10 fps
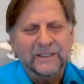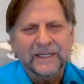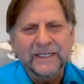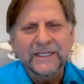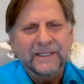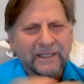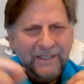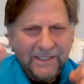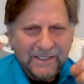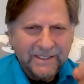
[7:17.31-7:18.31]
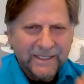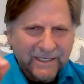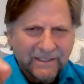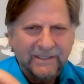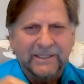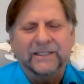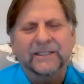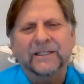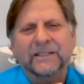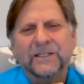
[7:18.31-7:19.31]
And he just nails it
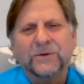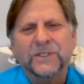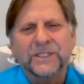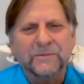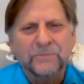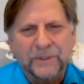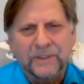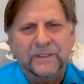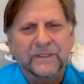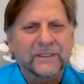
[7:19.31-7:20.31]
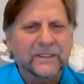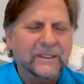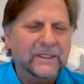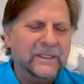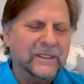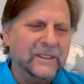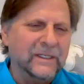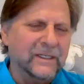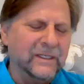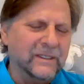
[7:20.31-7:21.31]
in so simple.
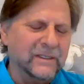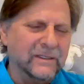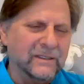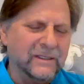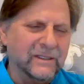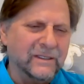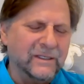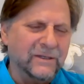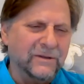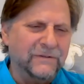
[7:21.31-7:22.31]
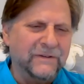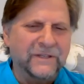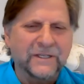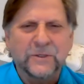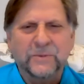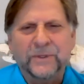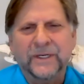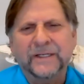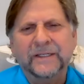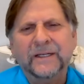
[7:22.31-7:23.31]
The Fifth
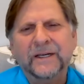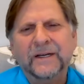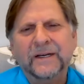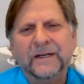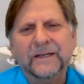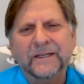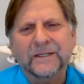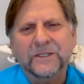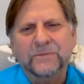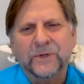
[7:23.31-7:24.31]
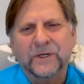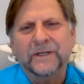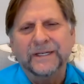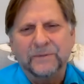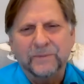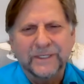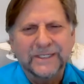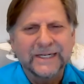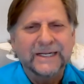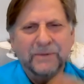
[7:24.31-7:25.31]
Discipline is brilliant by
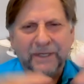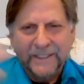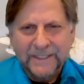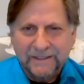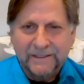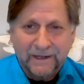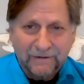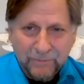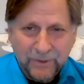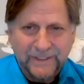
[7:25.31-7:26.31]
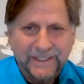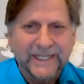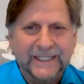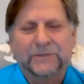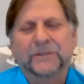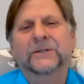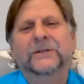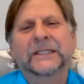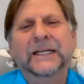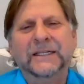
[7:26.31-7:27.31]
Senge, but it's a tough book to get through.
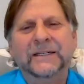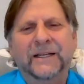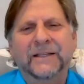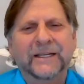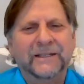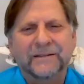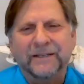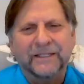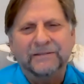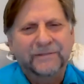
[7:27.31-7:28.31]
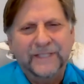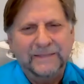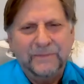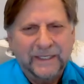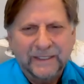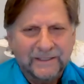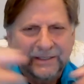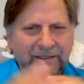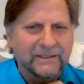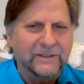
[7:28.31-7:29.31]
And then in 10
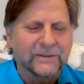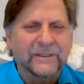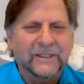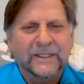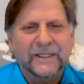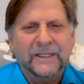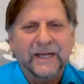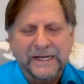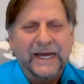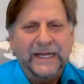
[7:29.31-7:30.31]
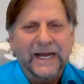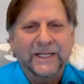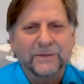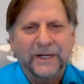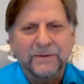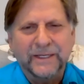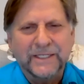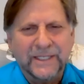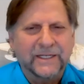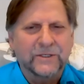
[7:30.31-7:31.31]
minutes, and I highly recommend
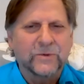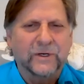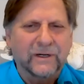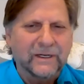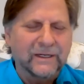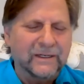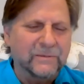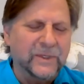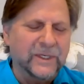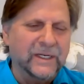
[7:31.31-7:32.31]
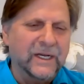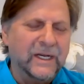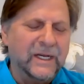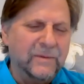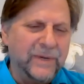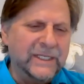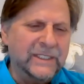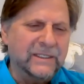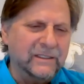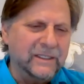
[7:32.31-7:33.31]
Senge's work. But
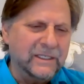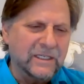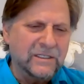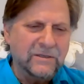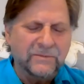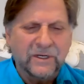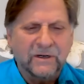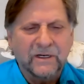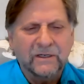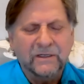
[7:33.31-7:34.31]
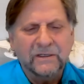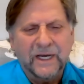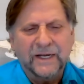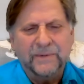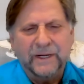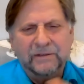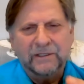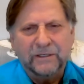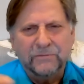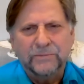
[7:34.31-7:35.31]
basically, systems are not about the
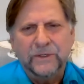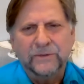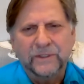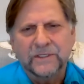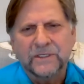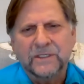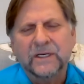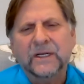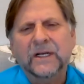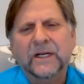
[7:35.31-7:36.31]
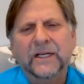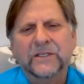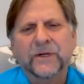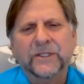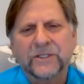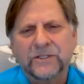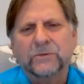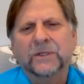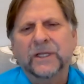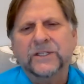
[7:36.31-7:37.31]
components as much as the
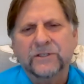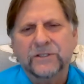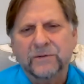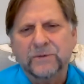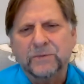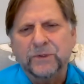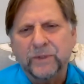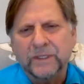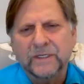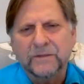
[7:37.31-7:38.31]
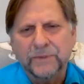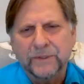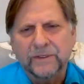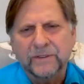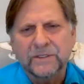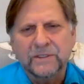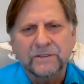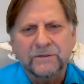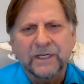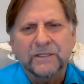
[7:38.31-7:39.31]
relationships between the components.
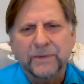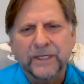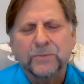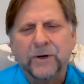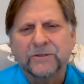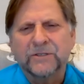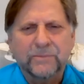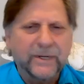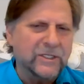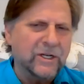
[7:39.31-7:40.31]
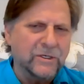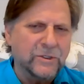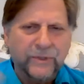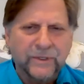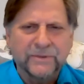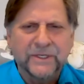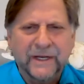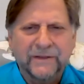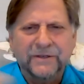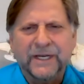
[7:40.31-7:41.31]
You take the best parts of the best cars, put them
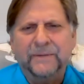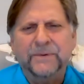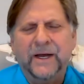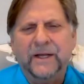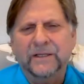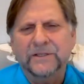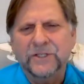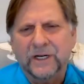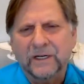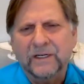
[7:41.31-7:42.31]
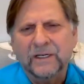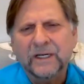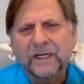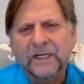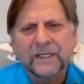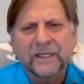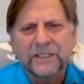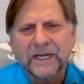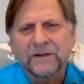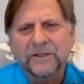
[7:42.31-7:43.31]
together, you got a pile of junk. It's
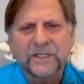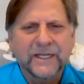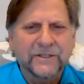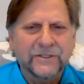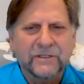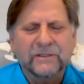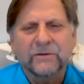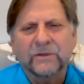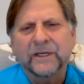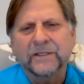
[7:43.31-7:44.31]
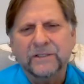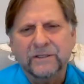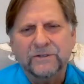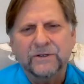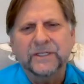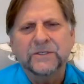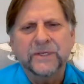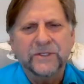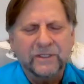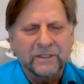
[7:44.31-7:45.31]
how does an engine relate to the
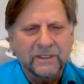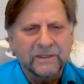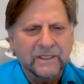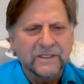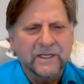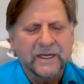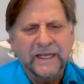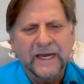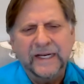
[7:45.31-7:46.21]
transmission and things like that.